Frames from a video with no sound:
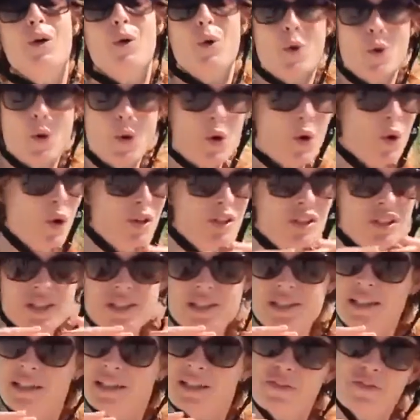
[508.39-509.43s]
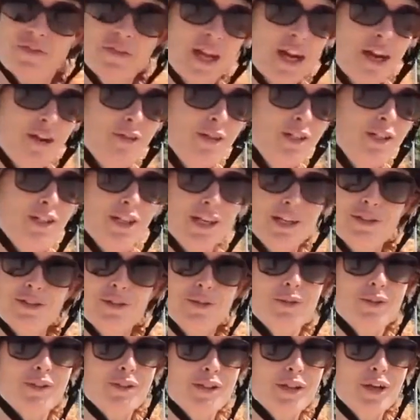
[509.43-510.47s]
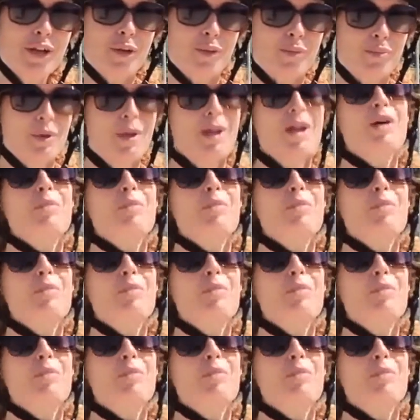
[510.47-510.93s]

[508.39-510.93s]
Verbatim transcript: or just like a very gentle slope.